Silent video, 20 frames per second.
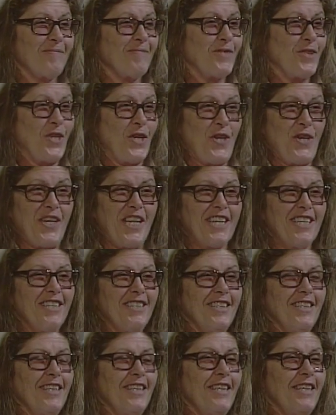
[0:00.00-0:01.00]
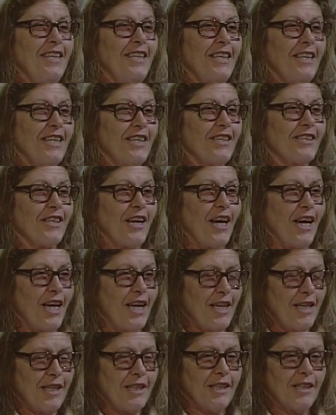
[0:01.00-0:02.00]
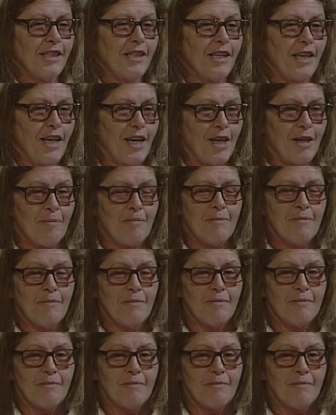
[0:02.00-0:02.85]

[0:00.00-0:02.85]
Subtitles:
journey, is I am